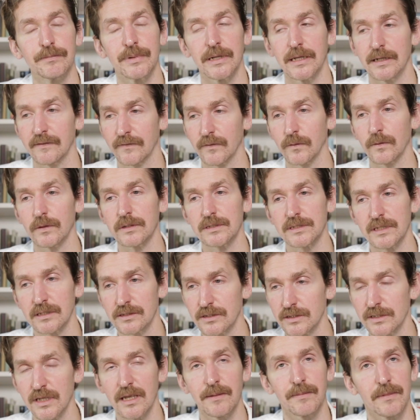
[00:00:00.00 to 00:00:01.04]
but of course they
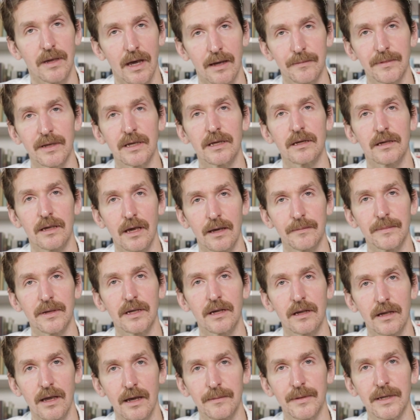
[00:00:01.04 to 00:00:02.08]
just keep coming and coming
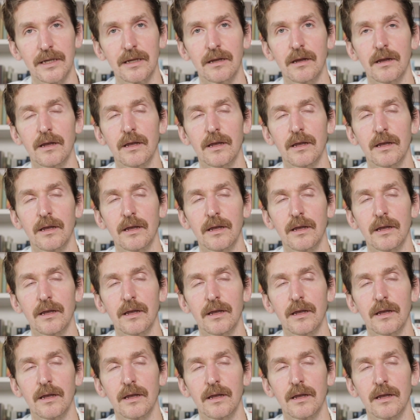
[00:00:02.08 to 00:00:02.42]
and coming.